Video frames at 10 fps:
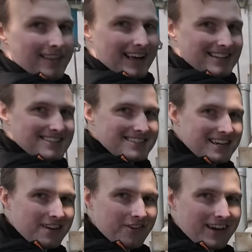let's
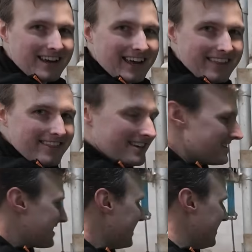see if I can get
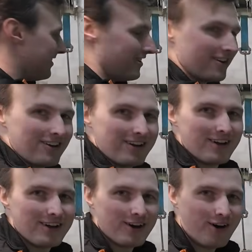this gear
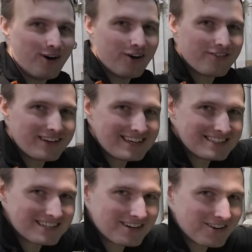off
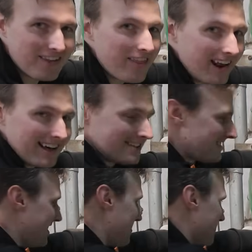easier than the last
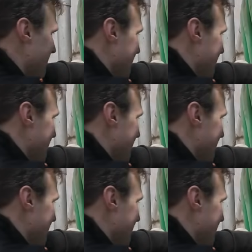time.